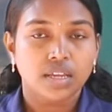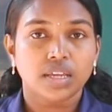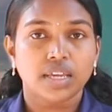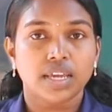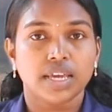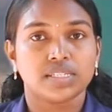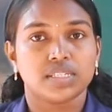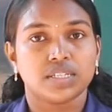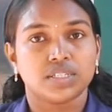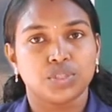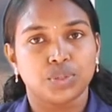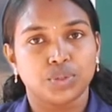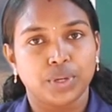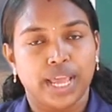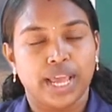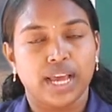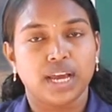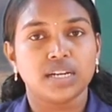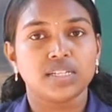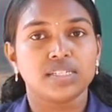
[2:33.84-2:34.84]
Yes, to
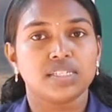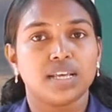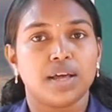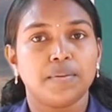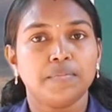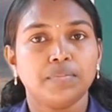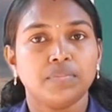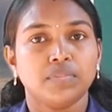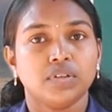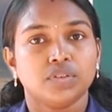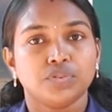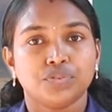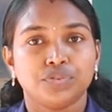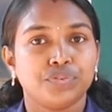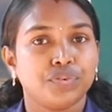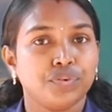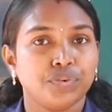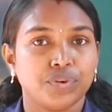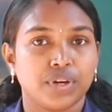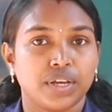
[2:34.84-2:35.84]
earn some
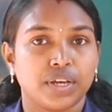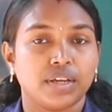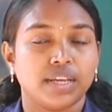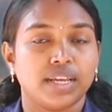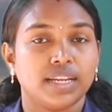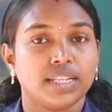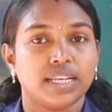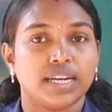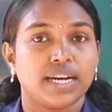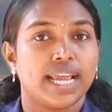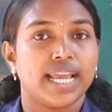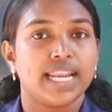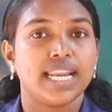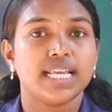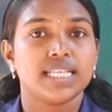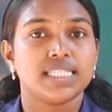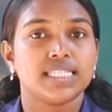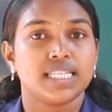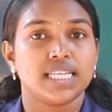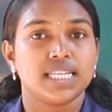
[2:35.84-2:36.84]
food in the
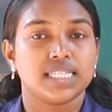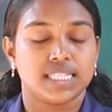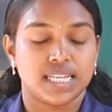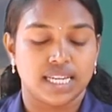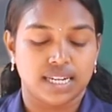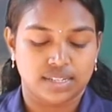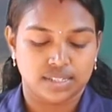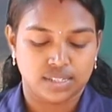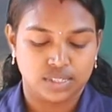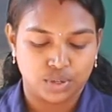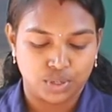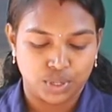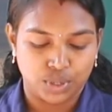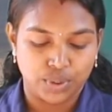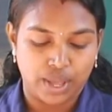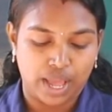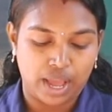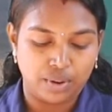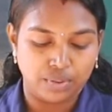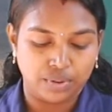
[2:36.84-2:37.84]
rainy season. So,
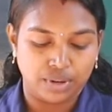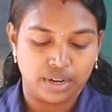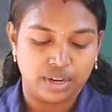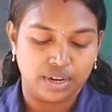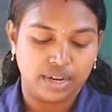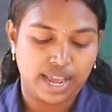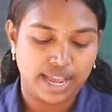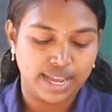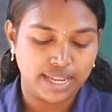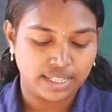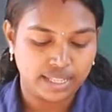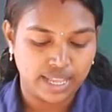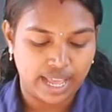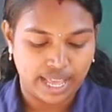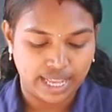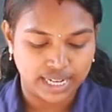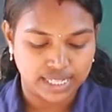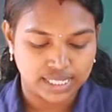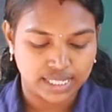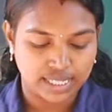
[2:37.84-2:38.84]
you have right
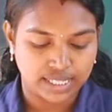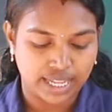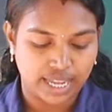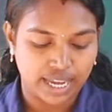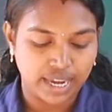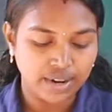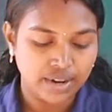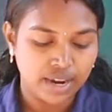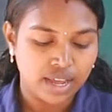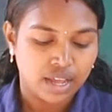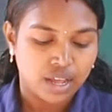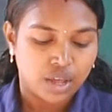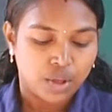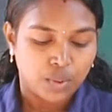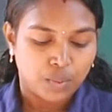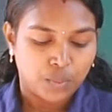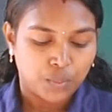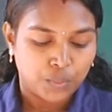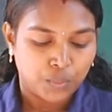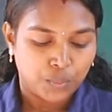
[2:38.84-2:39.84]
answer there.
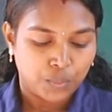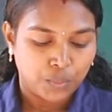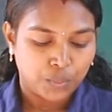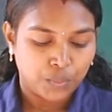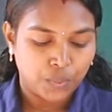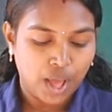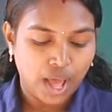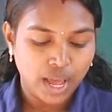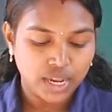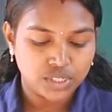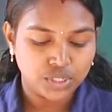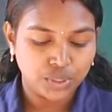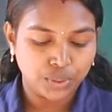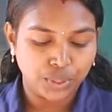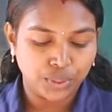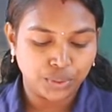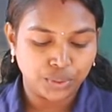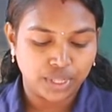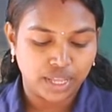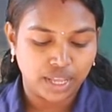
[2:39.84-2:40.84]
What
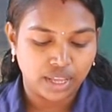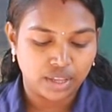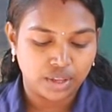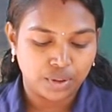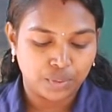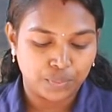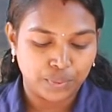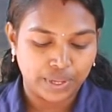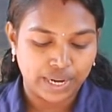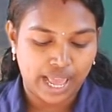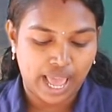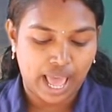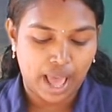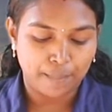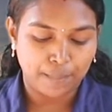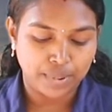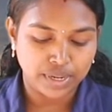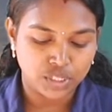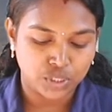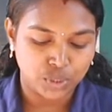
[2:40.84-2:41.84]
do you think will
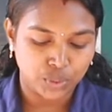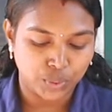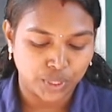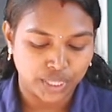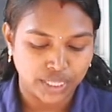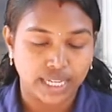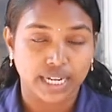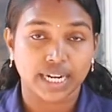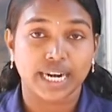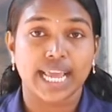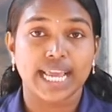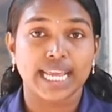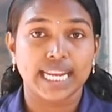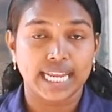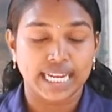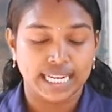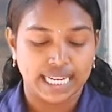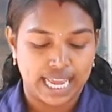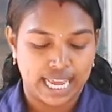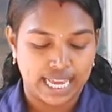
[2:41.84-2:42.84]
happen during the
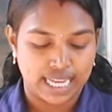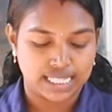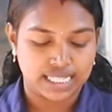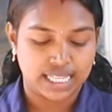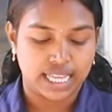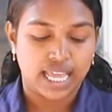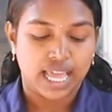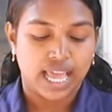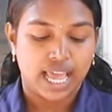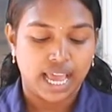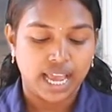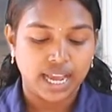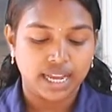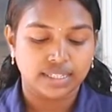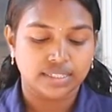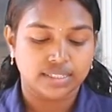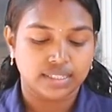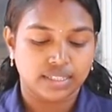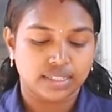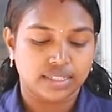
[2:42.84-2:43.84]
rainy days?
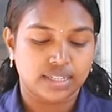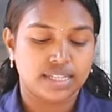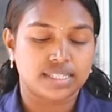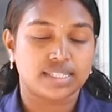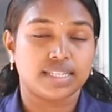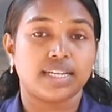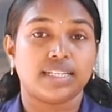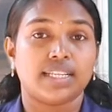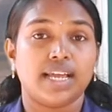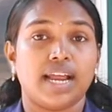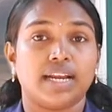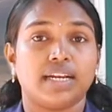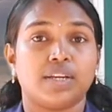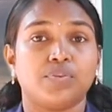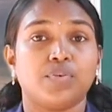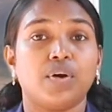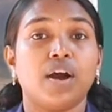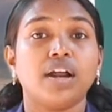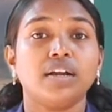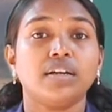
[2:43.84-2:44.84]
And they said
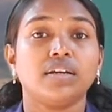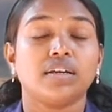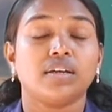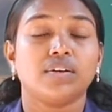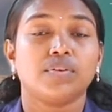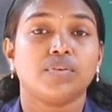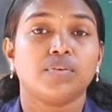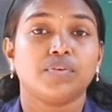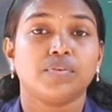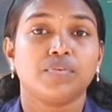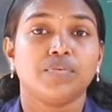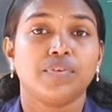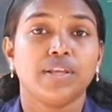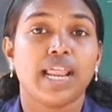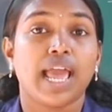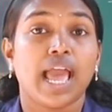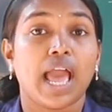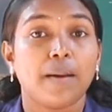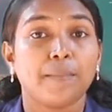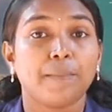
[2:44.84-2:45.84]
that what
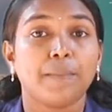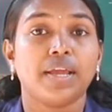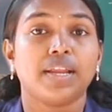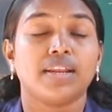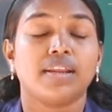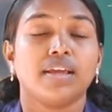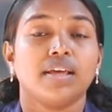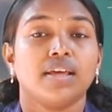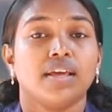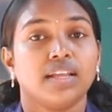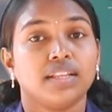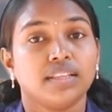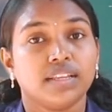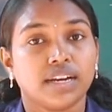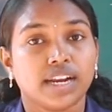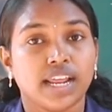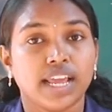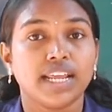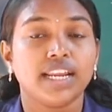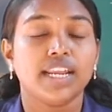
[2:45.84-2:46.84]
will happen in
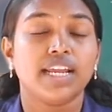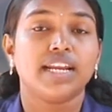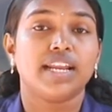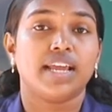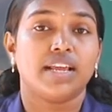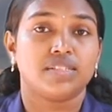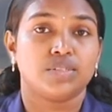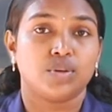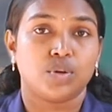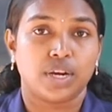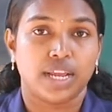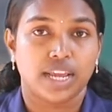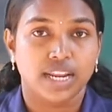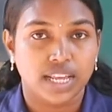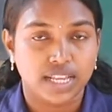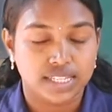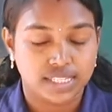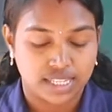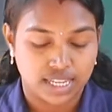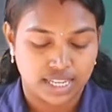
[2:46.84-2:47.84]
the rainy days or
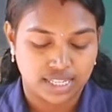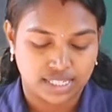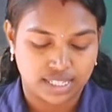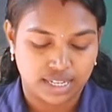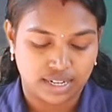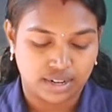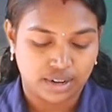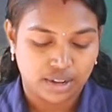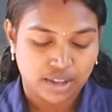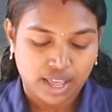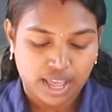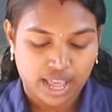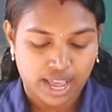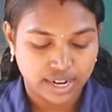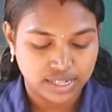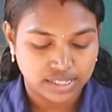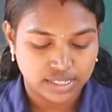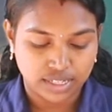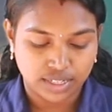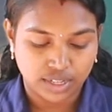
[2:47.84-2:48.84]
rainy season?
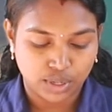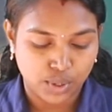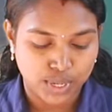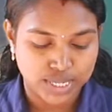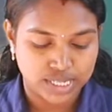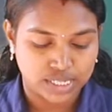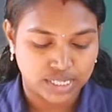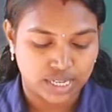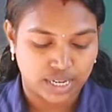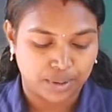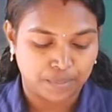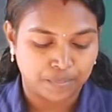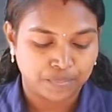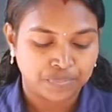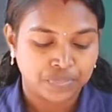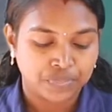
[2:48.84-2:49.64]
Answer the question.